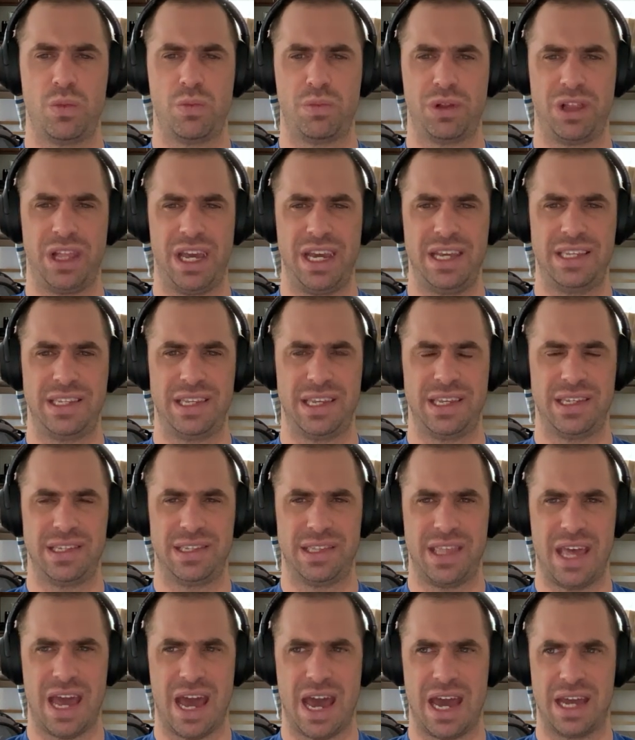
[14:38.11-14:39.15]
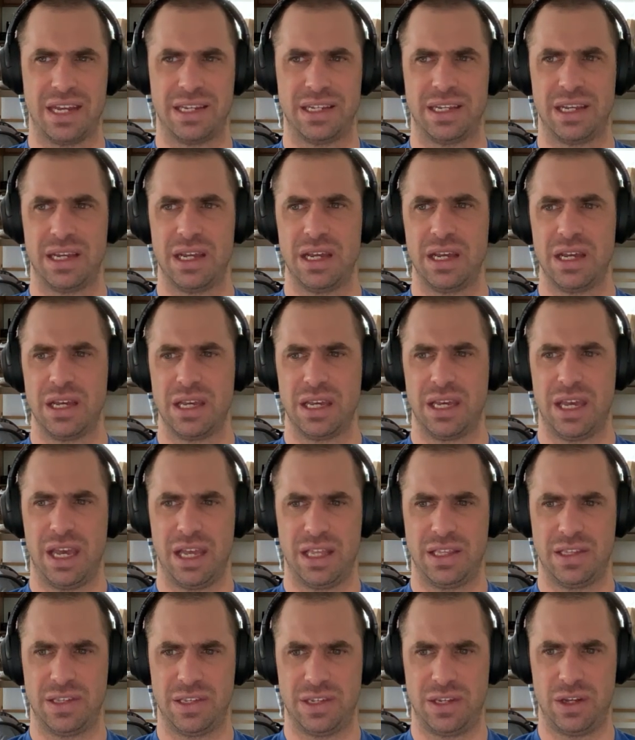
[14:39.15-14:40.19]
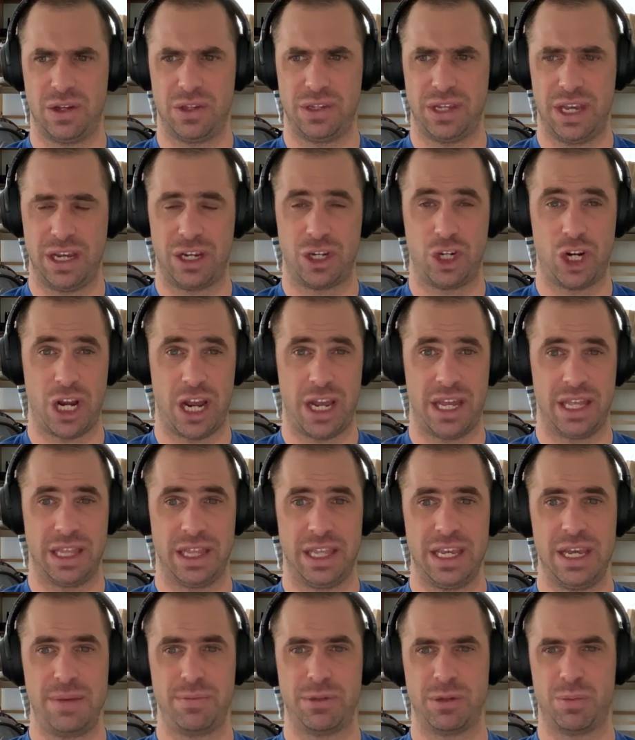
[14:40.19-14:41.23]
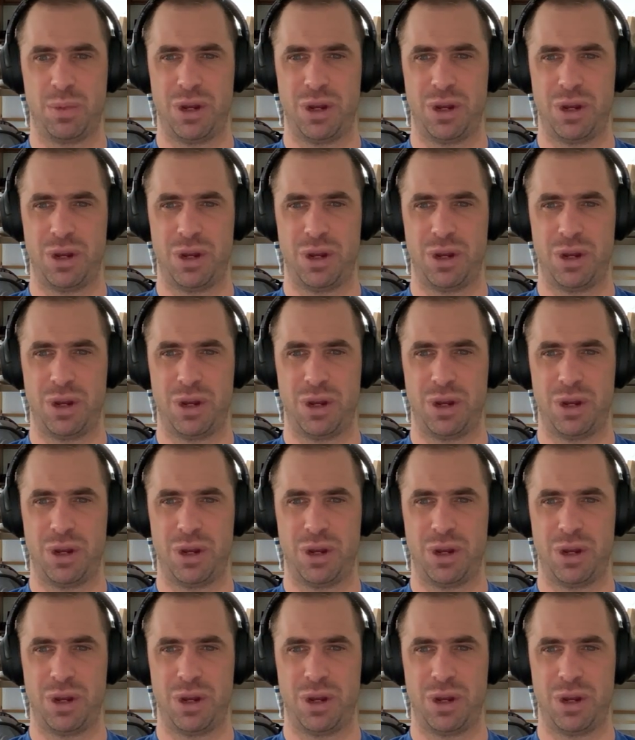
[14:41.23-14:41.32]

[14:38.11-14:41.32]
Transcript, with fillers: places that can still take giant leaps.